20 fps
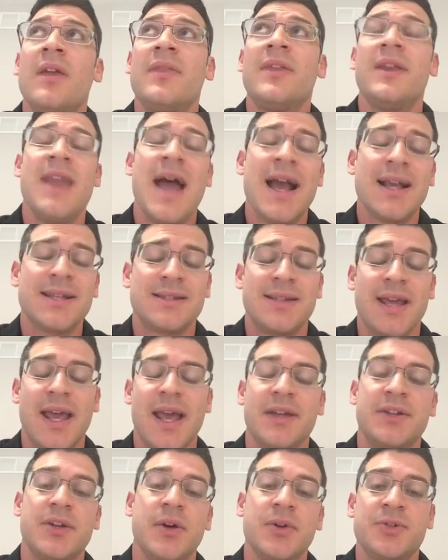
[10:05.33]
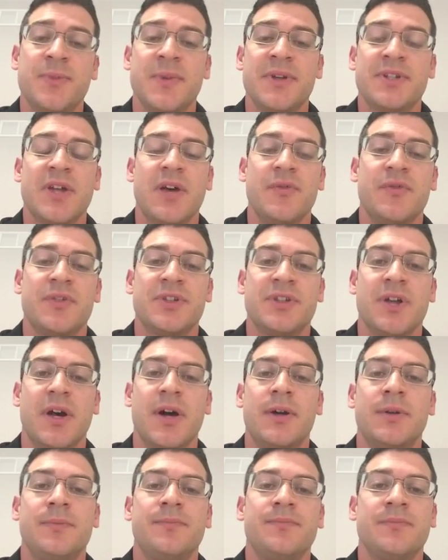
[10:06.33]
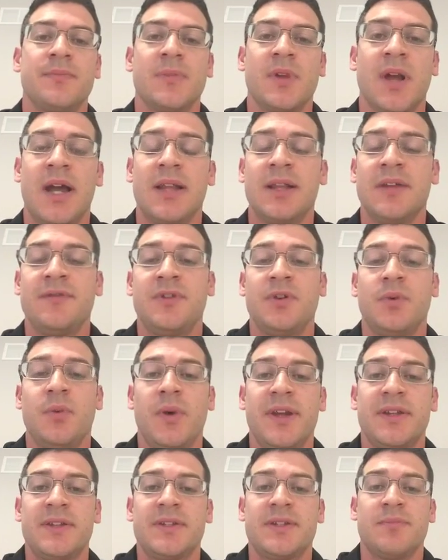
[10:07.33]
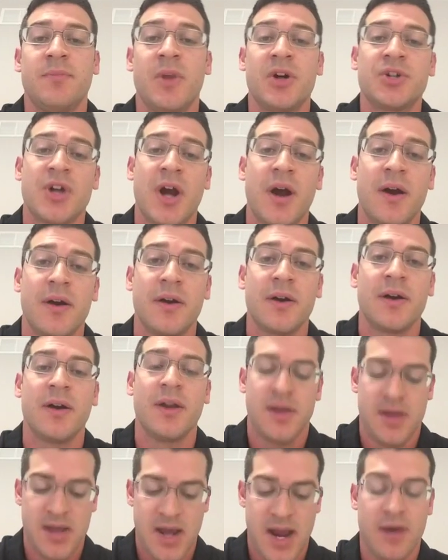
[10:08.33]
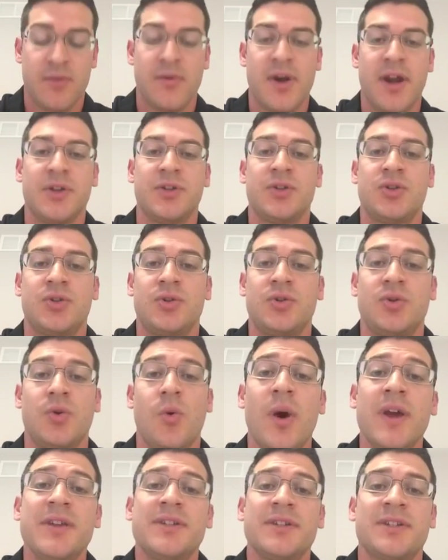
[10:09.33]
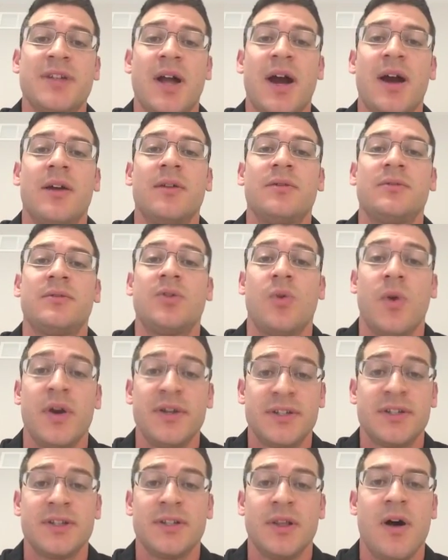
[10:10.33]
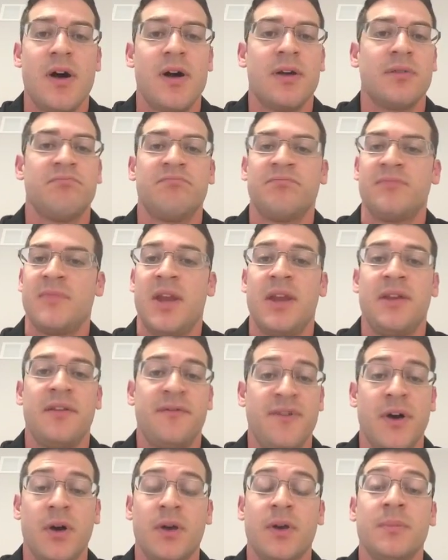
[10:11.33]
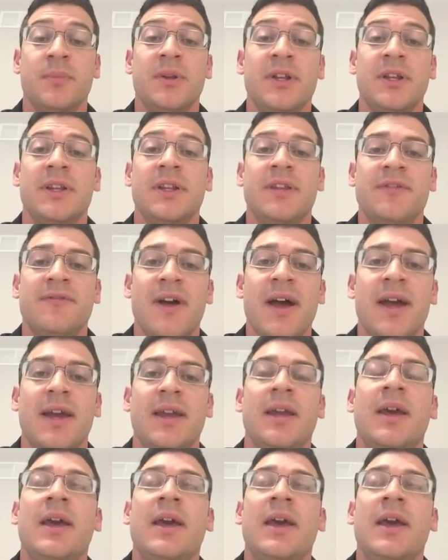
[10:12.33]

The next day, I dosed myself with salt. I lifted weights much harder. I ran twice as hard, twice as long, and it felt completely fine.